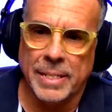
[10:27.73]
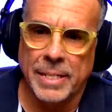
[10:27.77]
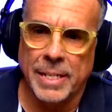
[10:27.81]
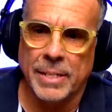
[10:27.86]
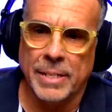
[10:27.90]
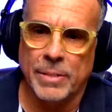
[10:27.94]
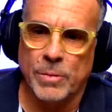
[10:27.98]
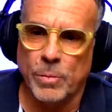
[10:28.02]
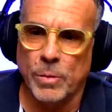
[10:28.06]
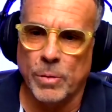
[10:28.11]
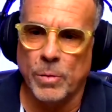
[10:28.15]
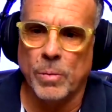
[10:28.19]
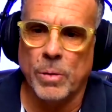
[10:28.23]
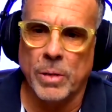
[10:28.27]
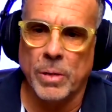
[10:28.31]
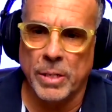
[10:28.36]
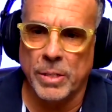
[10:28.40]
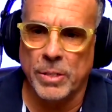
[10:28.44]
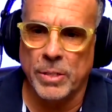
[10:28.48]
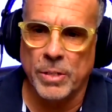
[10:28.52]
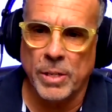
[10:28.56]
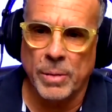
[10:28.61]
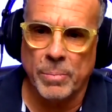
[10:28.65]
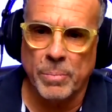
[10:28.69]
yes, we want to
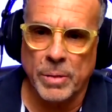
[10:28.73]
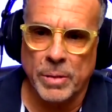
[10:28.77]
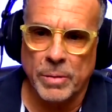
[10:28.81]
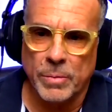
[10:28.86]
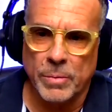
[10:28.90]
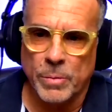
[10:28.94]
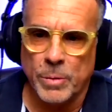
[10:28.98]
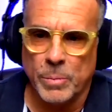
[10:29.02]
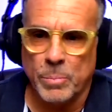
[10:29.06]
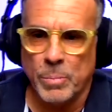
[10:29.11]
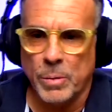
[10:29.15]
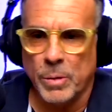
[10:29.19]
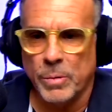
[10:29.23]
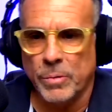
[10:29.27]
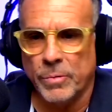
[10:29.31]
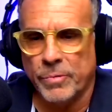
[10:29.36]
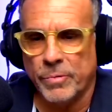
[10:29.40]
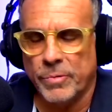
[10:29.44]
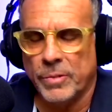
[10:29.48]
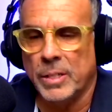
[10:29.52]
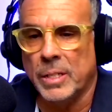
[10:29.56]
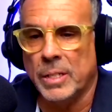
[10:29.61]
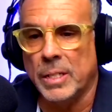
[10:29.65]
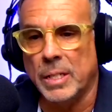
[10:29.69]
jump in with both
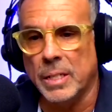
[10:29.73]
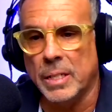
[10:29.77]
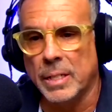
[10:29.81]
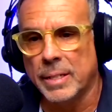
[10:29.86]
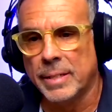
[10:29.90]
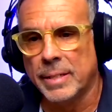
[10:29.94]
feet?